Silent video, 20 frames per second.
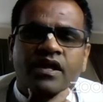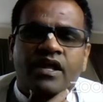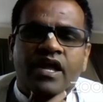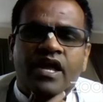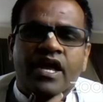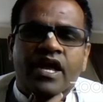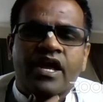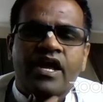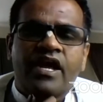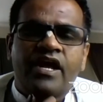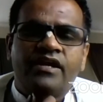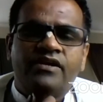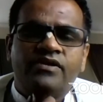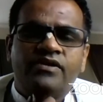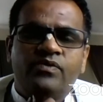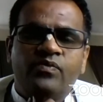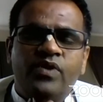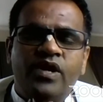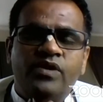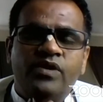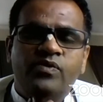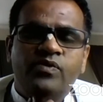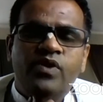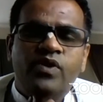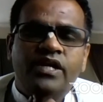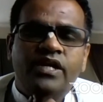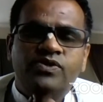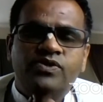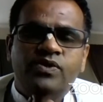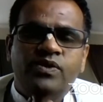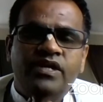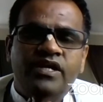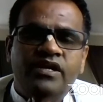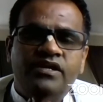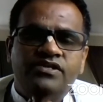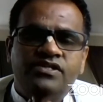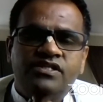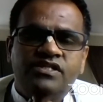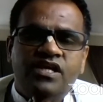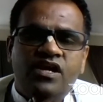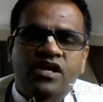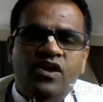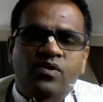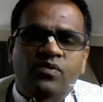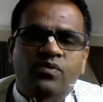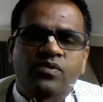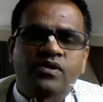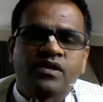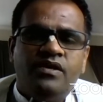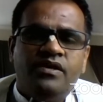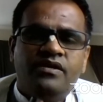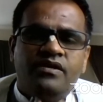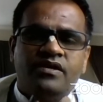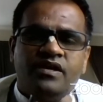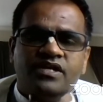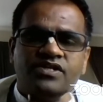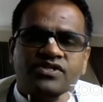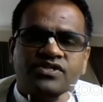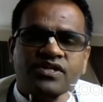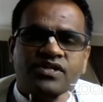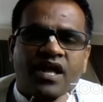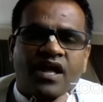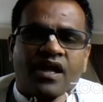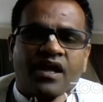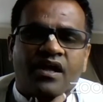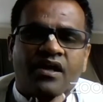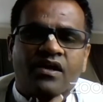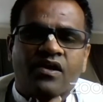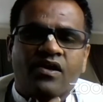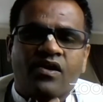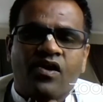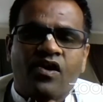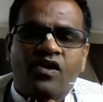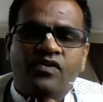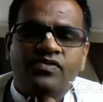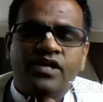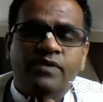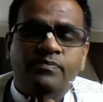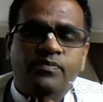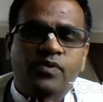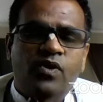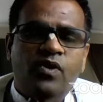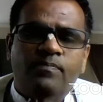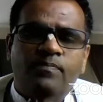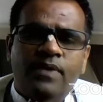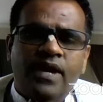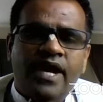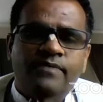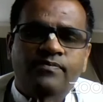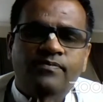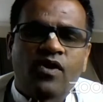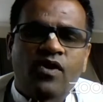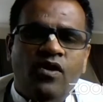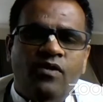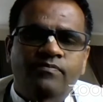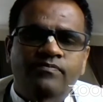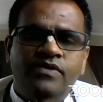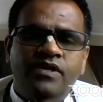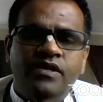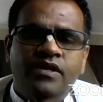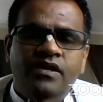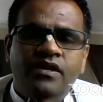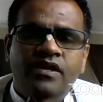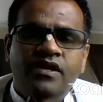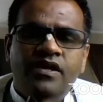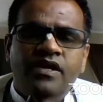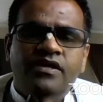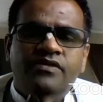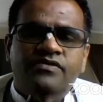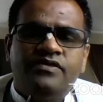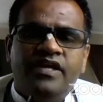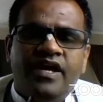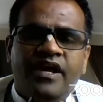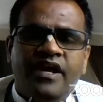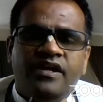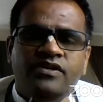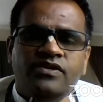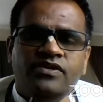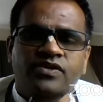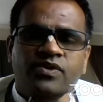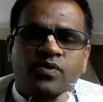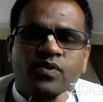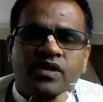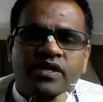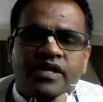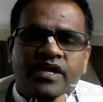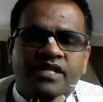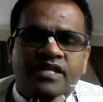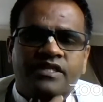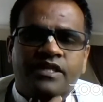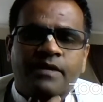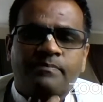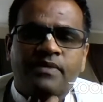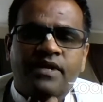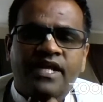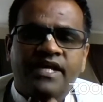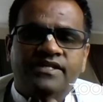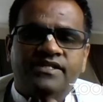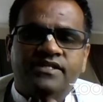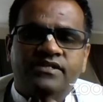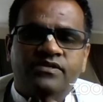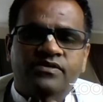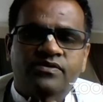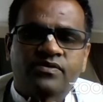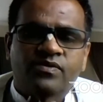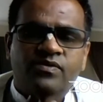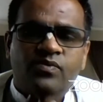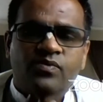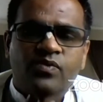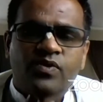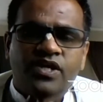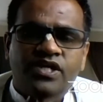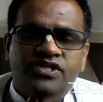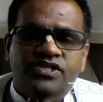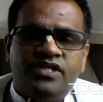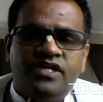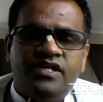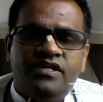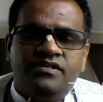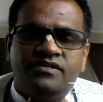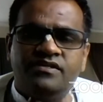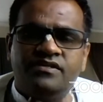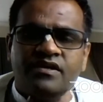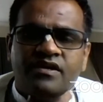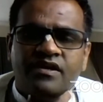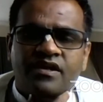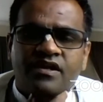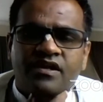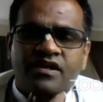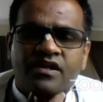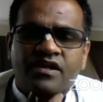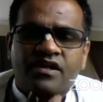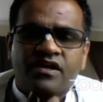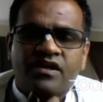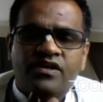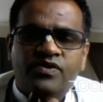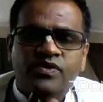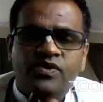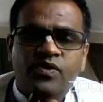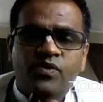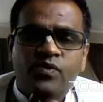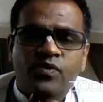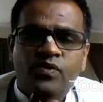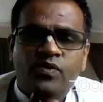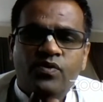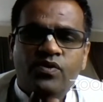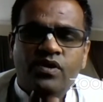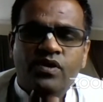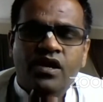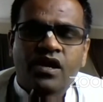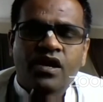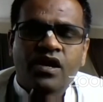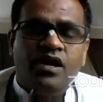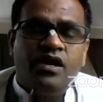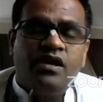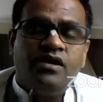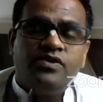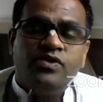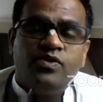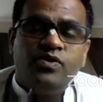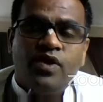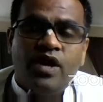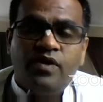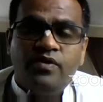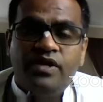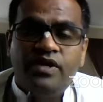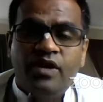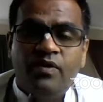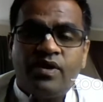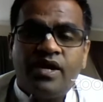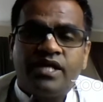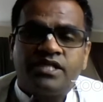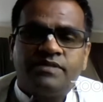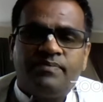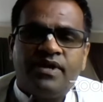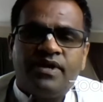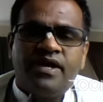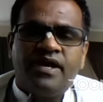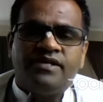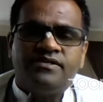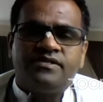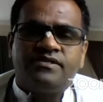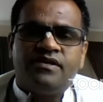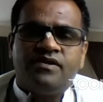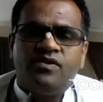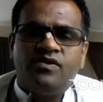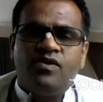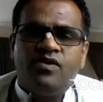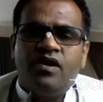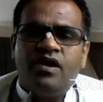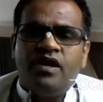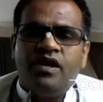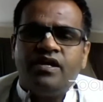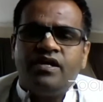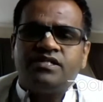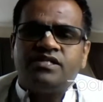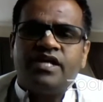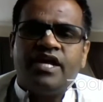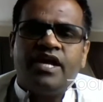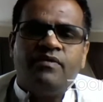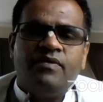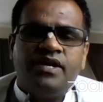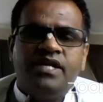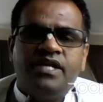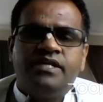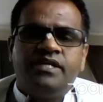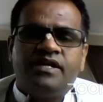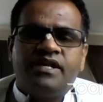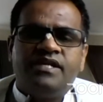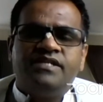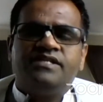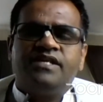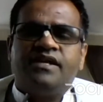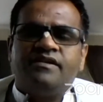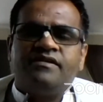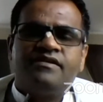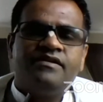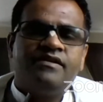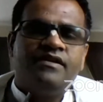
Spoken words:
and when you actually serve Krishna on that pure platform, then you will get the bliss which is you have never experienced. Is ever increasing.